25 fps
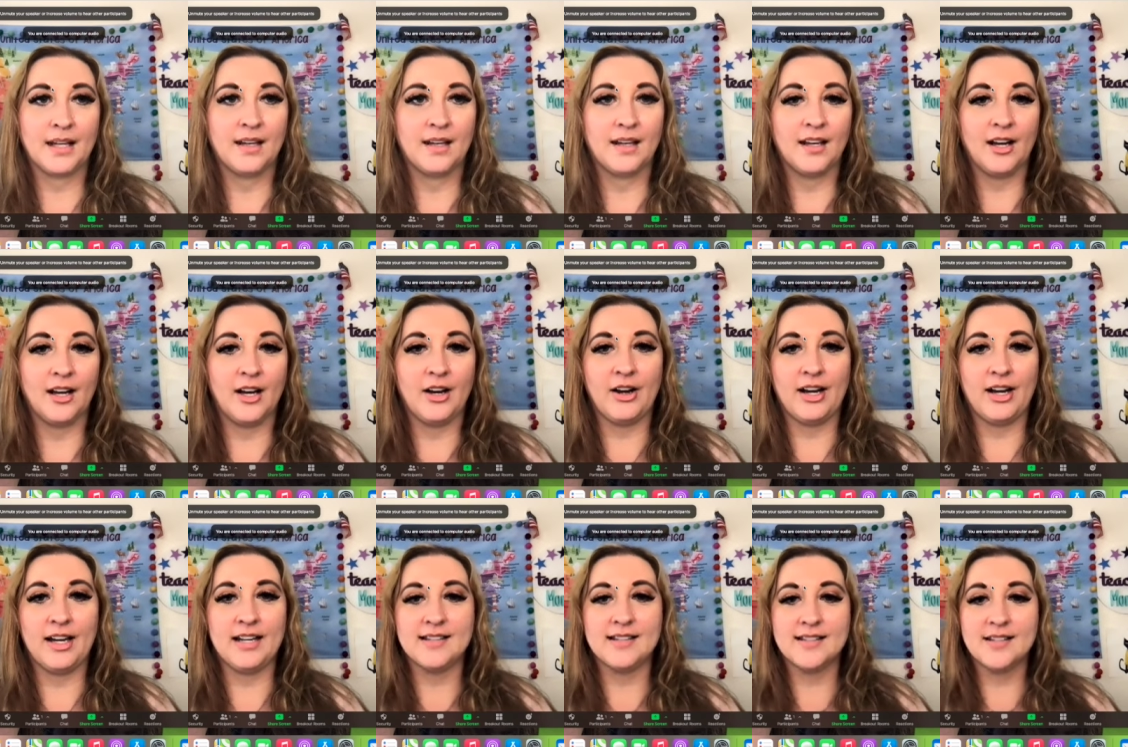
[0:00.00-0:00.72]
All
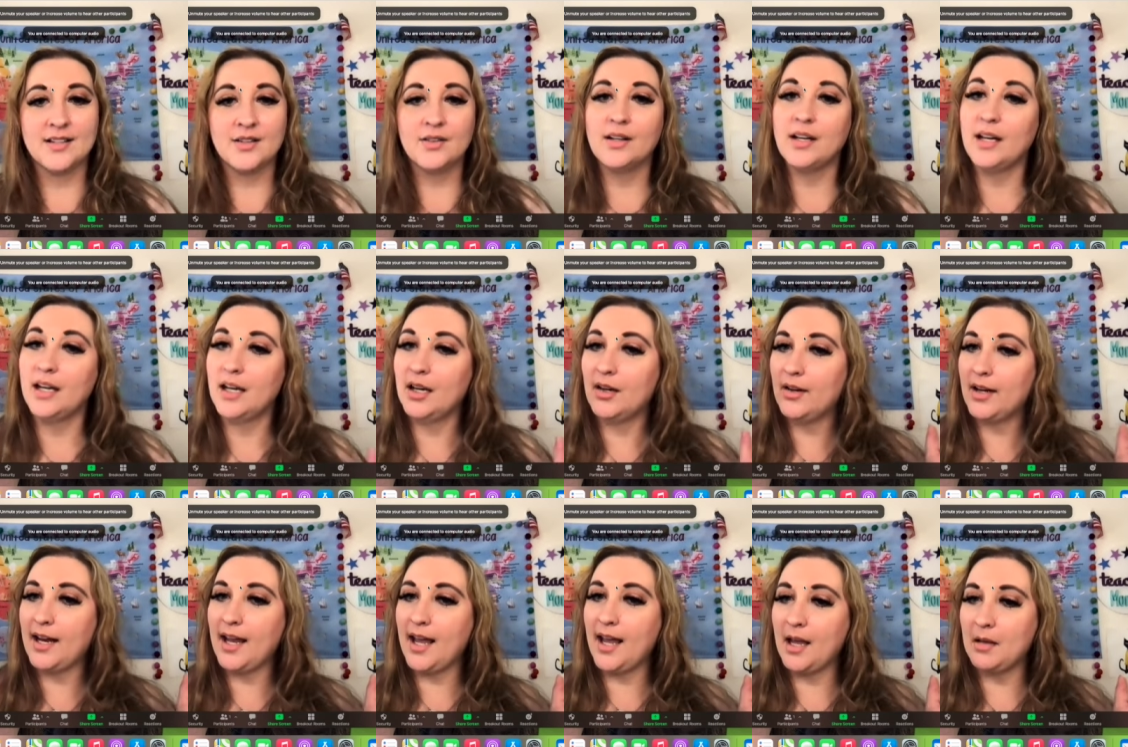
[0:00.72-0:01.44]
right, so here
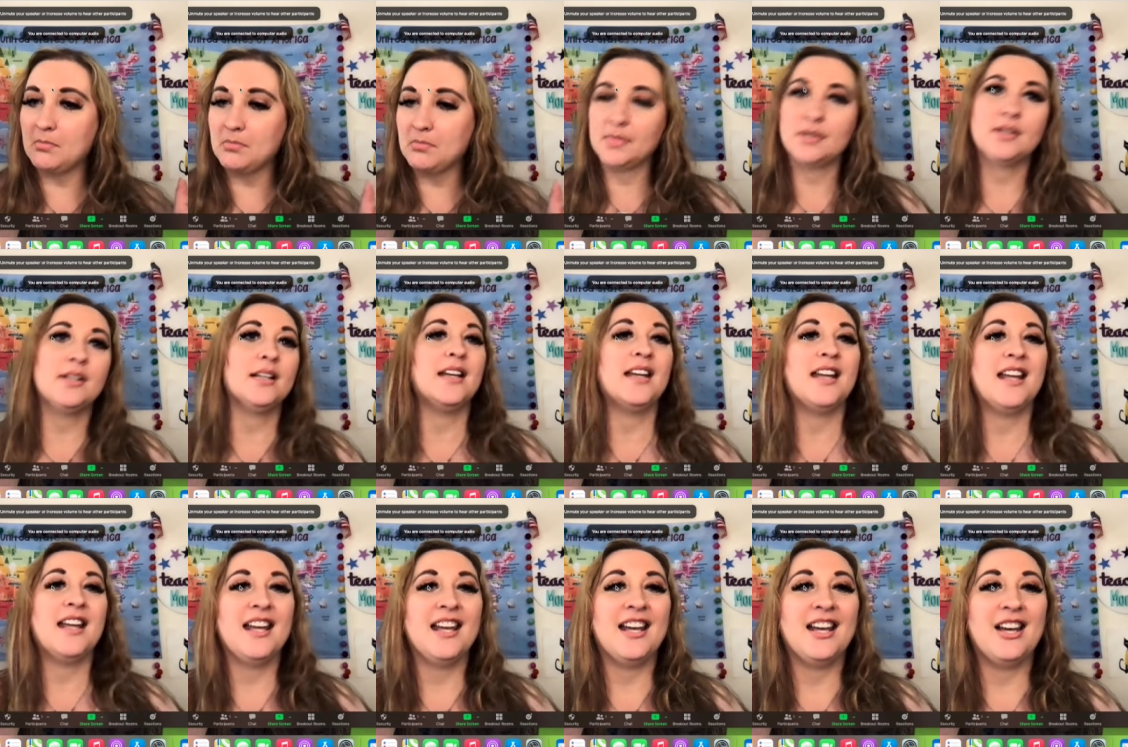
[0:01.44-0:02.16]
I am.
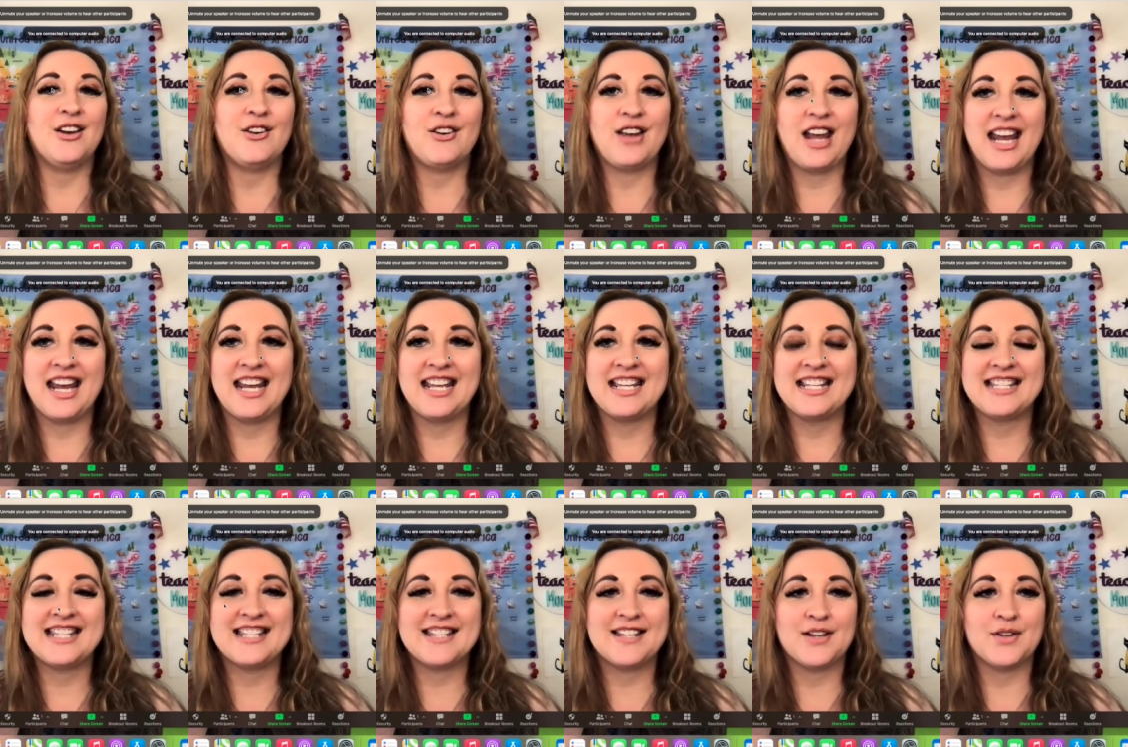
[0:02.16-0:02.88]
Okay,
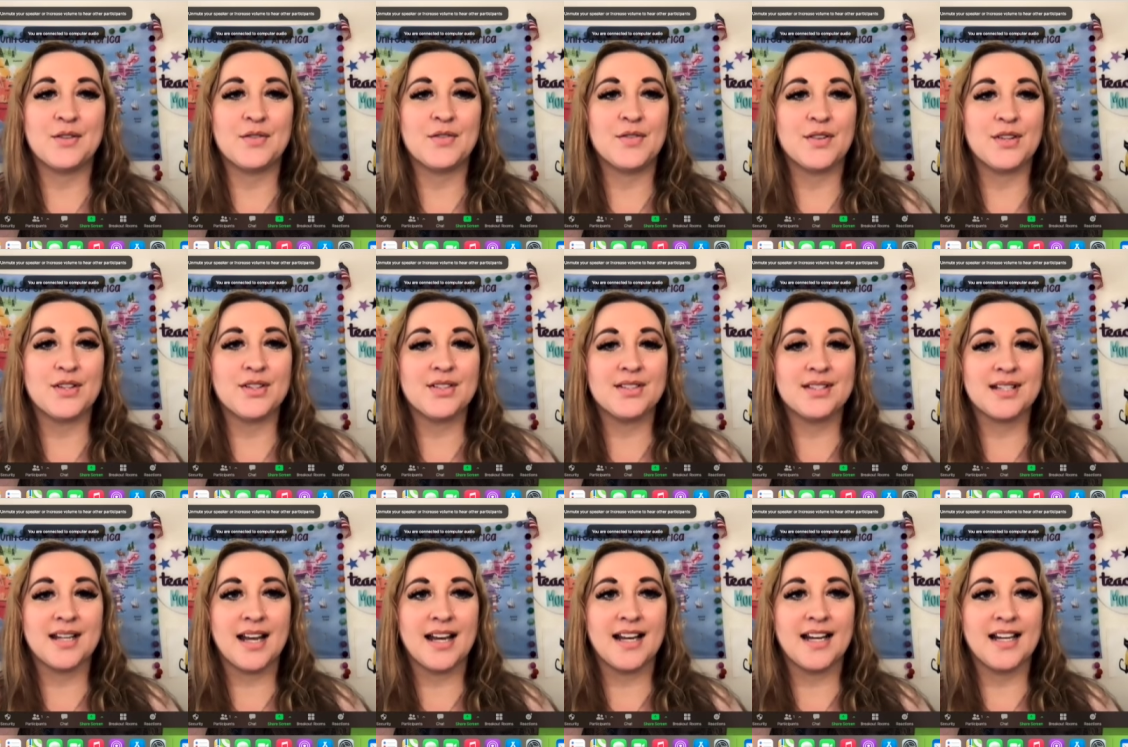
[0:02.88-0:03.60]
so
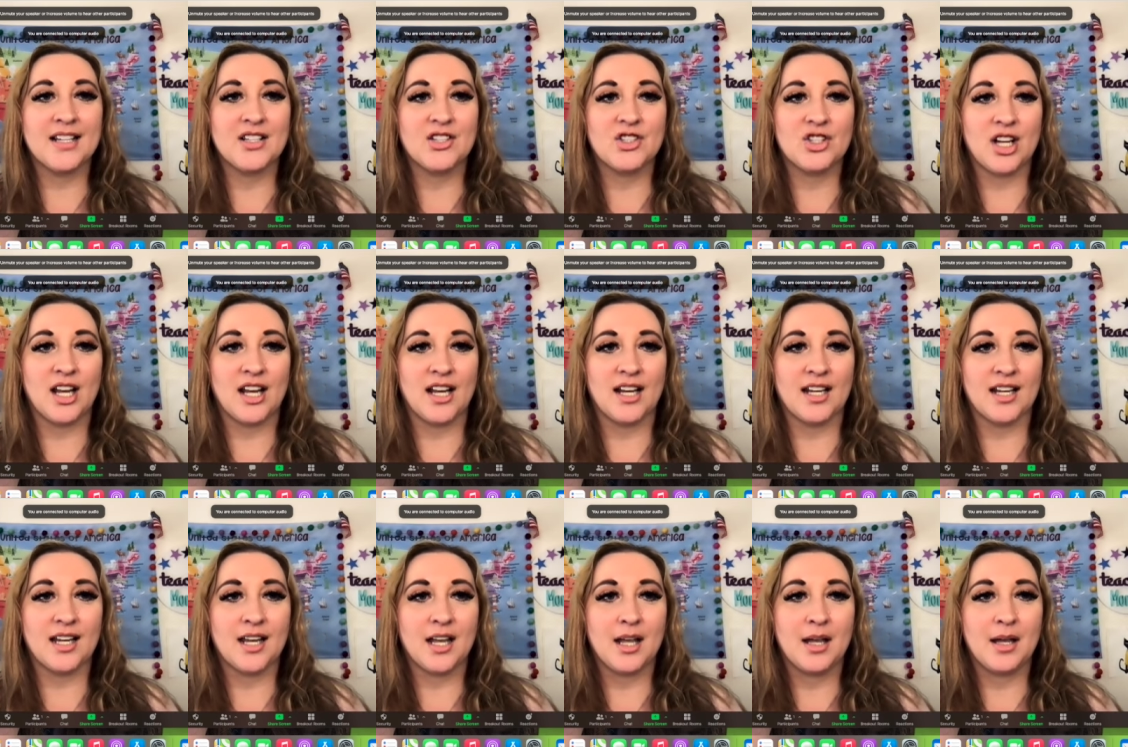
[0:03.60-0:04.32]
first I
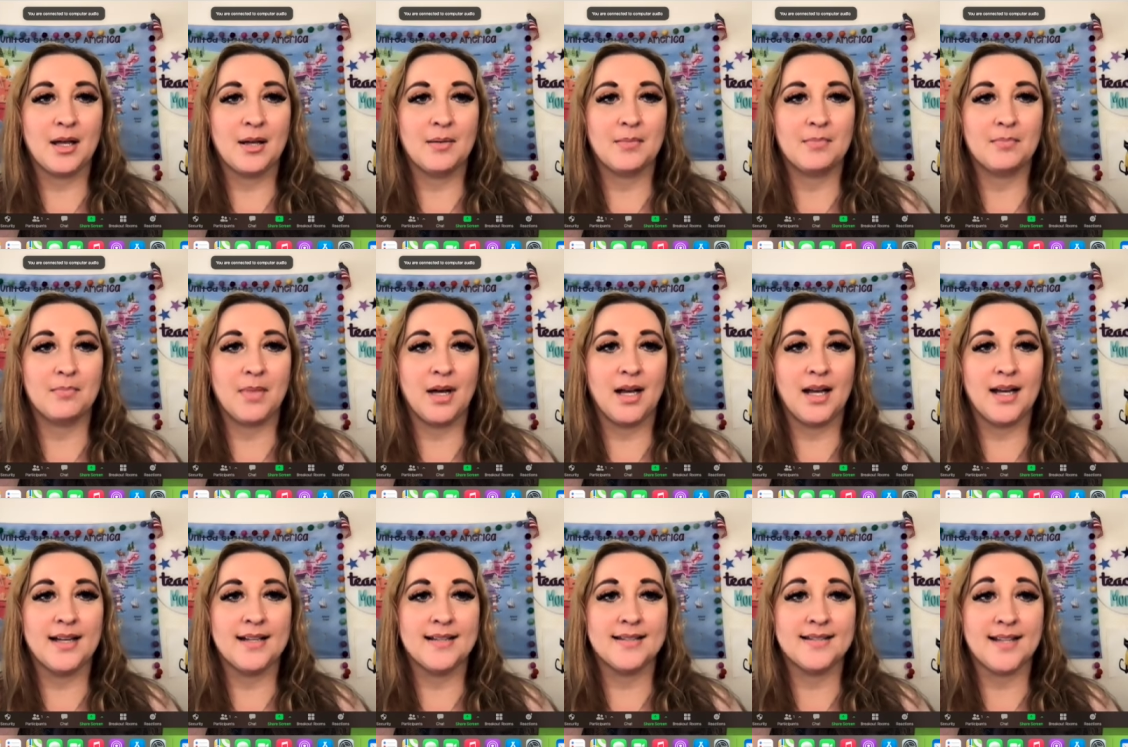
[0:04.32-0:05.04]
check
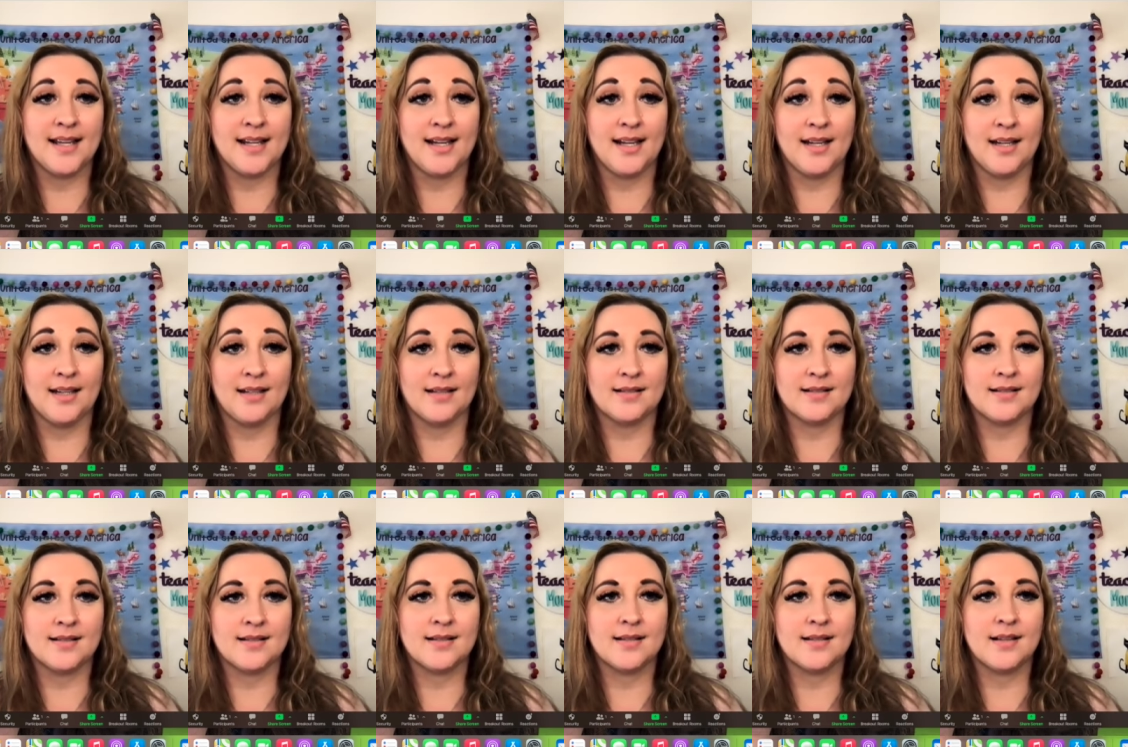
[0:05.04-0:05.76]
my
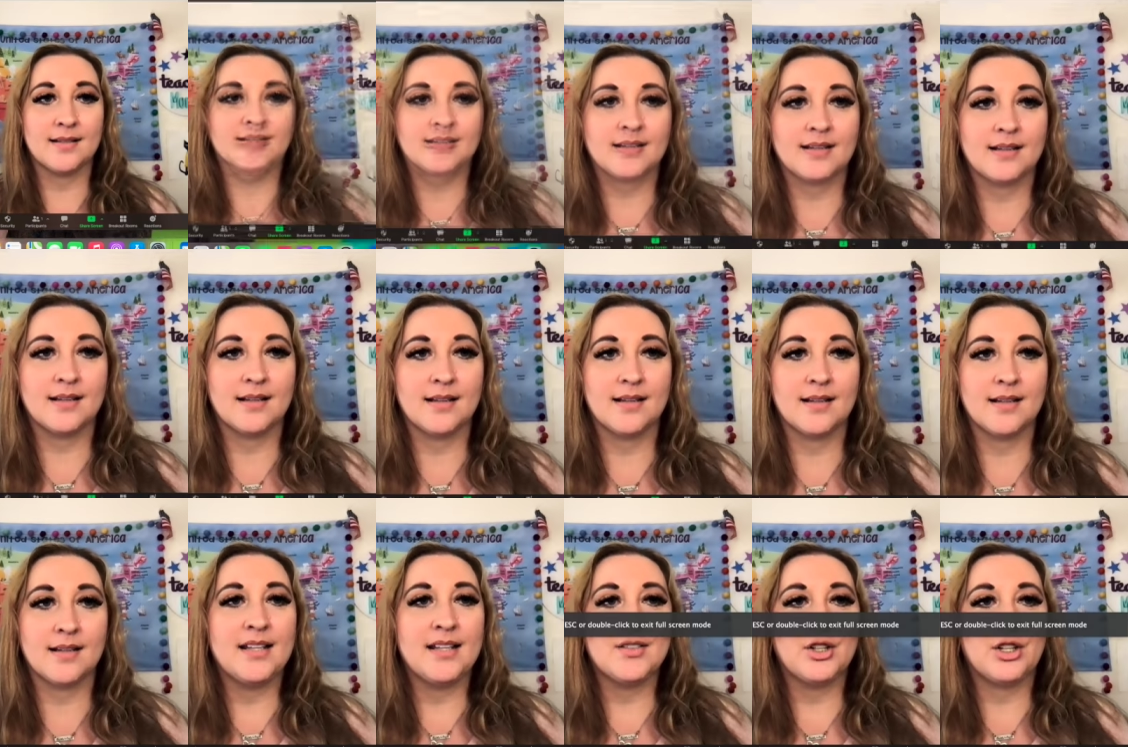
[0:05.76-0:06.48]
settings.
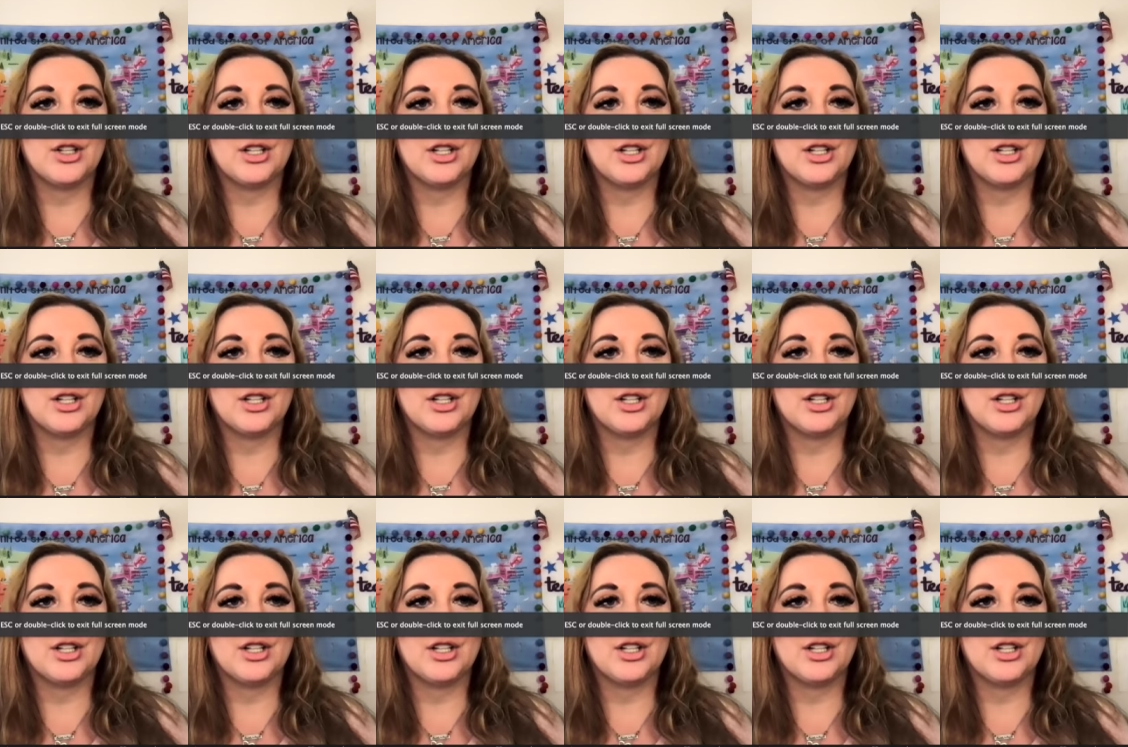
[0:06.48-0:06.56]
Okay, so you're going